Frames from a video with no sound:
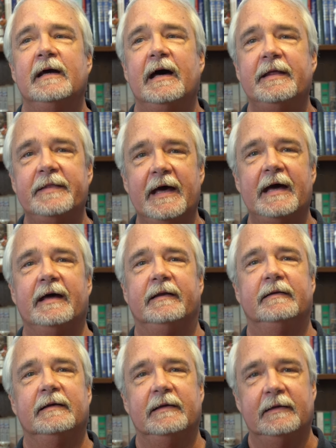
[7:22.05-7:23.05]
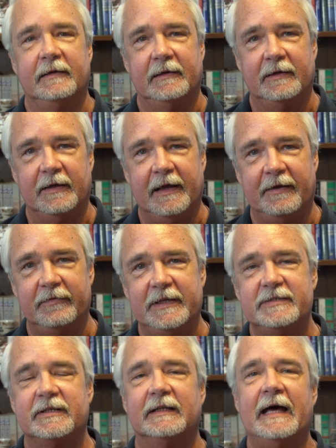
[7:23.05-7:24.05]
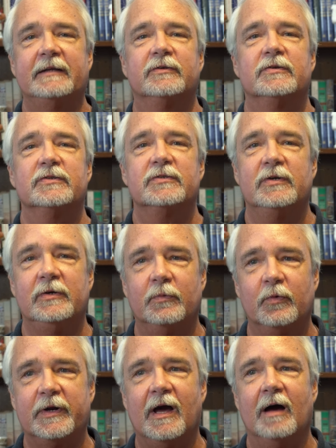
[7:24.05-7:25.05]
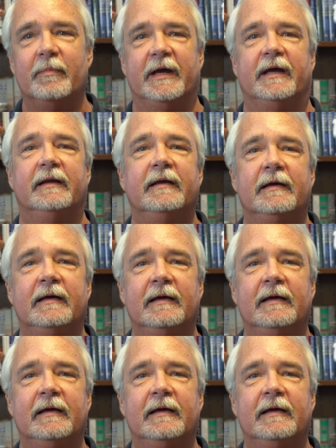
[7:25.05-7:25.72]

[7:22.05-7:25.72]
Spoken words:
And then these electors would come in